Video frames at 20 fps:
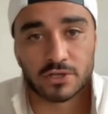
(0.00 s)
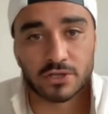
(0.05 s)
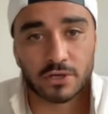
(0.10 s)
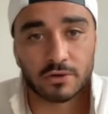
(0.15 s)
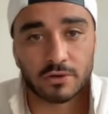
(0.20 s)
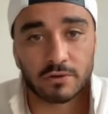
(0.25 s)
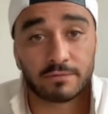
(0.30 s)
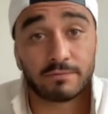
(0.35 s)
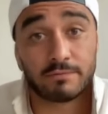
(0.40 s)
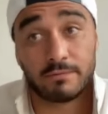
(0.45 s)

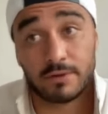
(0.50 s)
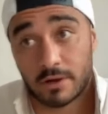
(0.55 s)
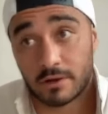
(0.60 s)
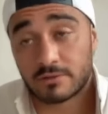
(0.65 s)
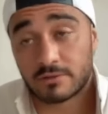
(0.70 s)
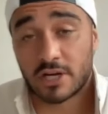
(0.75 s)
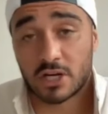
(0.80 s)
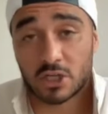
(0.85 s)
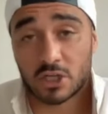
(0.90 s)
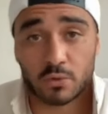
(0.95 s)
So you
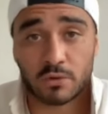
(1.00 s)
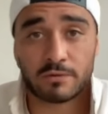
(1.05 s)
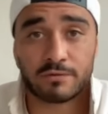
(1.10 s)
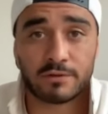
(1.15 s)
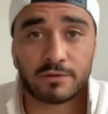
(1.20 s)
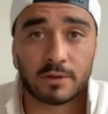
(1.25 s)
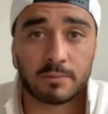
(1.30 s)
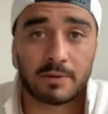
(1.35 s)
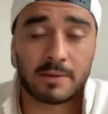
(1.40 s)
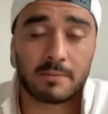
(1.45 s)
know, touch wood
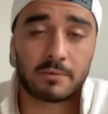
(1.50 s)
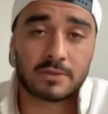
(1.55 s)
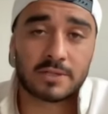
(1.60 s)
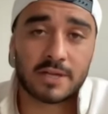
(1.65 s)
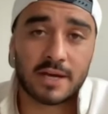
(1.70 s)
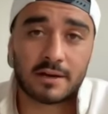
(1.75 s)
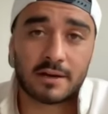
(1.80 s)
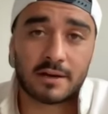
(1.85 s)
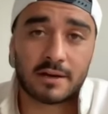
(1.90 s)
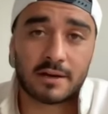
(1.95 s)
for the people
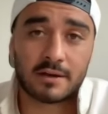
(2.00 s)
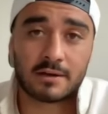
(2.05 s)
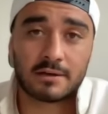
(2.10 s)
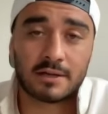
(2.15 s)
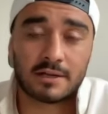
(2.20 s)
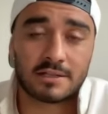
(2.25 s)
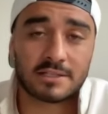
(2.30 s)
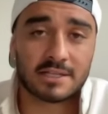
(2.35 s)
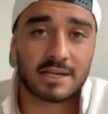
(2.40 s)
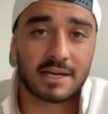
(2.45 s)
down in,
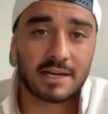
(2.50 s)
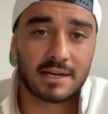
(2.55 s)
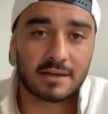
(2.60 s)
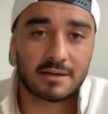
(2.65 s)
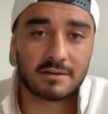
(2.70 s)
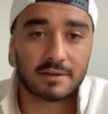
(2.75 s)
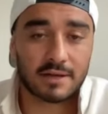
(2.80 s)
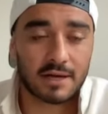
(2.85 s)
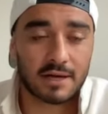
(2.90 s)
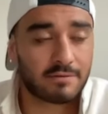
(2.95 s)
in
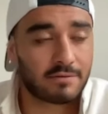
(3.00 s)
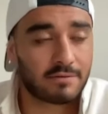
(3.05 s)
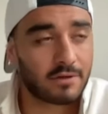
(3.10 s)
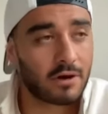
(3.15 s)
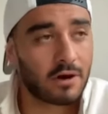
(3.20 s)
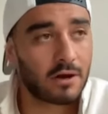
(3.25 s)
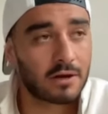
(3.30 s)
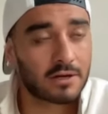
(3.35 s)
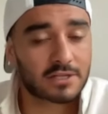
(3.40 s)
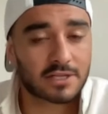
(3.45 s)
Dunedin, uh, for the
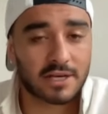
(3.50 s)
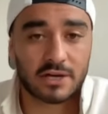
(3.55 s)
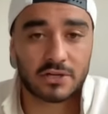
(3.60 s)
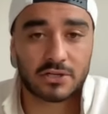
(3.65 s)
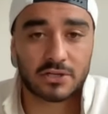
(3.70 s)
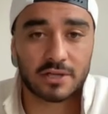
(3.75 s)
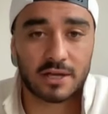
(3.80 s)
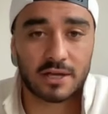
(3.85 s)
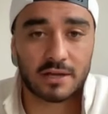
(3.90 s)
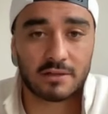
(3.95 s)
Highlanders
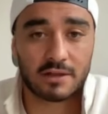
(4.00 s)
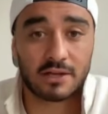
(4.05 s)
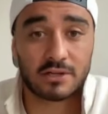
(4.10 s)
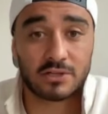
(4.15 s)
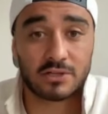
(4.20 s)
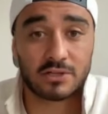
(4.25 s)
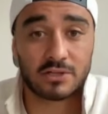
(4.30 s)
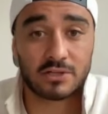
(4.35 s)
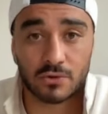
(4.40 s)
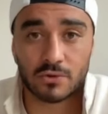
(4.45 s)
country, that
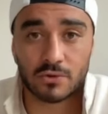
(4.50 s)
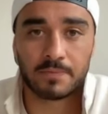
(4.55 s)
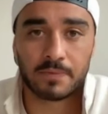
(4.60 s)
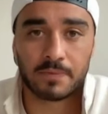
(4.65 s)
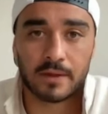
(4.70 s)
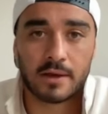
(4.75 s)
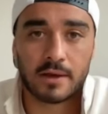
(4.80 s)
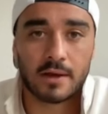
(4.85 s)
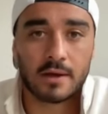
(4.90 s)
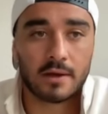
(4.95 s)
they do
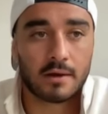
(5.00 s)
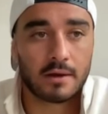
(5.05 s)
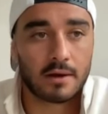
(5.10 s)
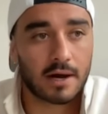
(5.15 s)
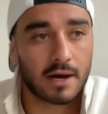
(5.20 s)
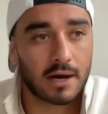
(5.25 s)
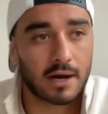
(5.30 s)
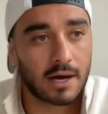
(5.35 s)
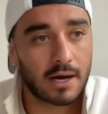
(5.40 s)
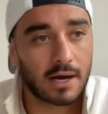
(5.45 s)

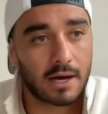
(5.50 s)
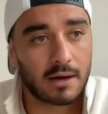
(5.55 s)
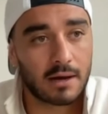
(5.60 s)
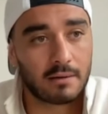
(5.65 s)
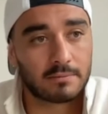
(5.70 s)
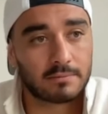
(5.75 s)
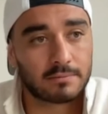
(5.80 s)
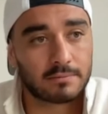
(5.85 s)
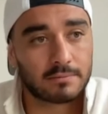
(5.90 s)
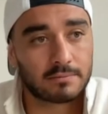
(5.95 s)

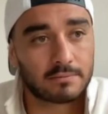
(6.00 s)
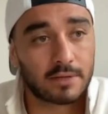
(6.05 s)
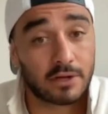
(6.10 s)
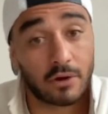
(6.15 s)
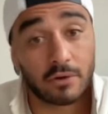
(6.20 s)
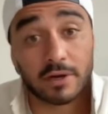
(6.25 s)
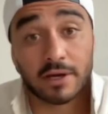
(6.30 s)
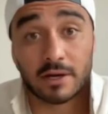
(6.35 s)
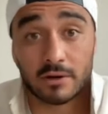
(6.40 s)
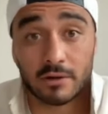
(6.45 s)
um, they
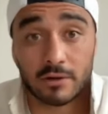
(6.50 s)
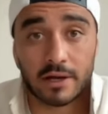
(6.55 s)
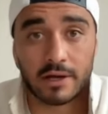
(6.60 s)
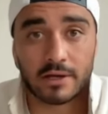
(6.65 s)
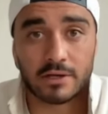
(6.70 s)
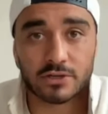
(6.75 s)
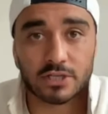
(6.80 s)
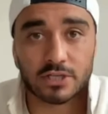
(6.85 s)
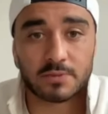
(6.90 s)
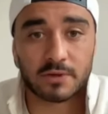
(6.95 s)
don't get a lot of
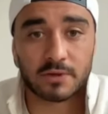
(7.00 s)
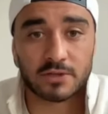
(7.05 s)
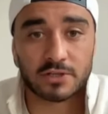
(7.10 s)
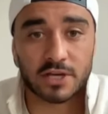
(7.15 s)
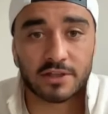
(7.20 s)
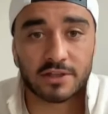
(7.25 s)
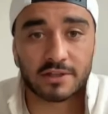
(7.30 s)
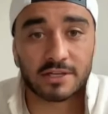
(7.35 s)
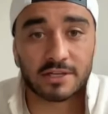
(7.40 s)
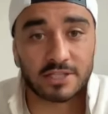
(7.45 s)
injuries because I
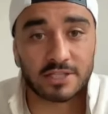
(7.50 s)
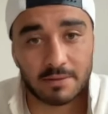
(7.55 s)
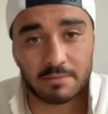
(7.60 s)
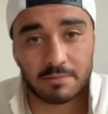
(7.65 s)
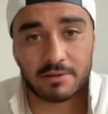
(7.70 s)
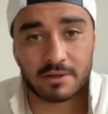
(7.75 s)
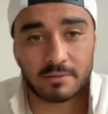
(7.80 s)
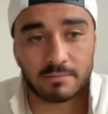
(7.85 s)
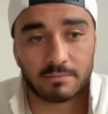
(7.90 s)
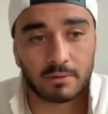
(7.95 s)
think the
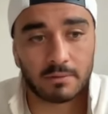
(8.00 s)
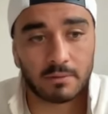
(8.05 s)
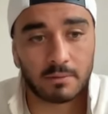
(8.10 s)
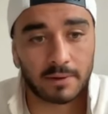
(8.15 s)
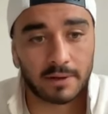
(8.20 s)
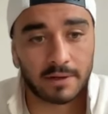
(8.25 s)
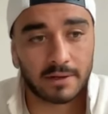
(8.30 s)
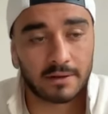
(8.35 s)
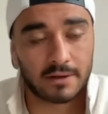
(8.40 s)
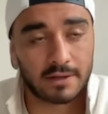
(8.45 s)
depth and
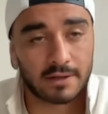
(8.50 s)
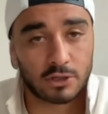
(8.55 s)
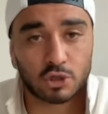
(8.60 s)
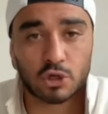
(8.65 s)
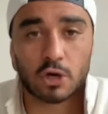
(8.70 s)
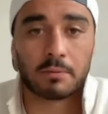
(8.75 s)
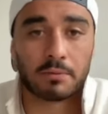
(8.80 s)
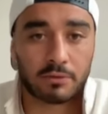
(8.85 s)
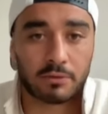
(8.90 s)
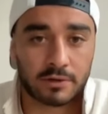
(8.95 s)
probably in the
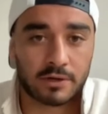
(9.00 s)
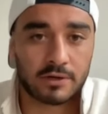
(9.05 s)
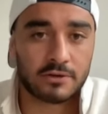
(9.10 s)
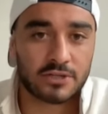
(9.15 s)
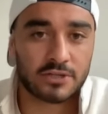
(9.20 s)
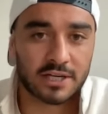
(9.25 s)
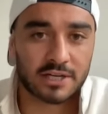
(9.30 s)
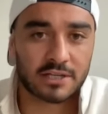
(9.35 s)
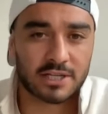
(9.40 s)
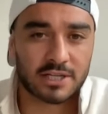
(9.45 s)
top three New
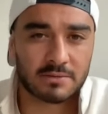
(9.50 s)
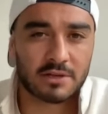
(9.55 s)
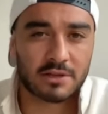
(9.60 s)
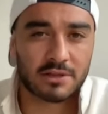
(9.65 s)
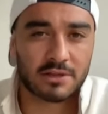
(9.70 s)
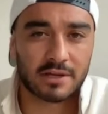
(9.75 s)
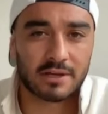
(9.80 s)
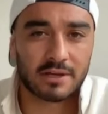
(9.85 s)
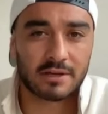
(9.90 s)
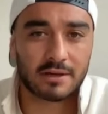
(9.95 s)
Zealand teams, I
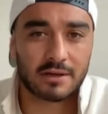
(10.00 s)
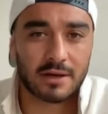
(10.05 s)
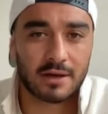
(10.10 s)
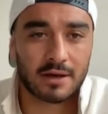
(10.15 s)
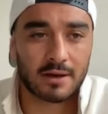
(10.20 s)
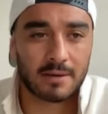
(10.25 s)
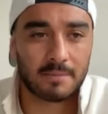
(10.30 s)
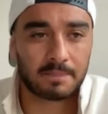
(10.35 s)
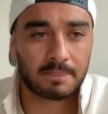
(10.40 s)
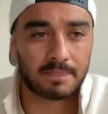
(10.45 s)
think
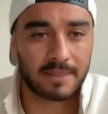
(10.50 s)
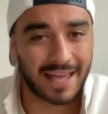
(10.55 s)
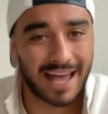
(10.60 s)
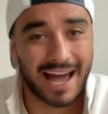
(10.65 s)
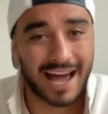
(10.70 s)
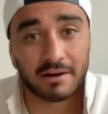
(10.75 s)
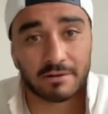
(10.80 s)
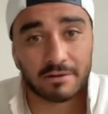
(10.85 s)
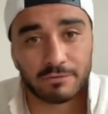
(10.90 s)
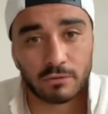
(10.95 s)
um, they
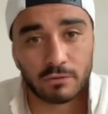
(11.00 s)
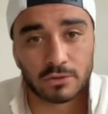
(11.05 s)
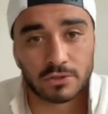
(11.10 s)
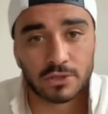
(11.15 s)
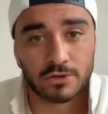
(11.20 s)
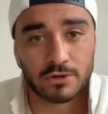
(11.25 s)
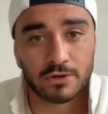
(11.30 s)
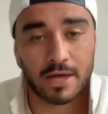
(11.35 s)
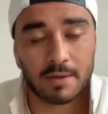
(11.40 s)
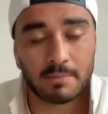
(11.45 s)
can't afford to
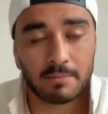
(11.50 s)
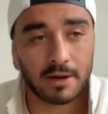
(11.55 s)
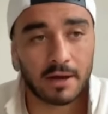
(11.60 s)
do that.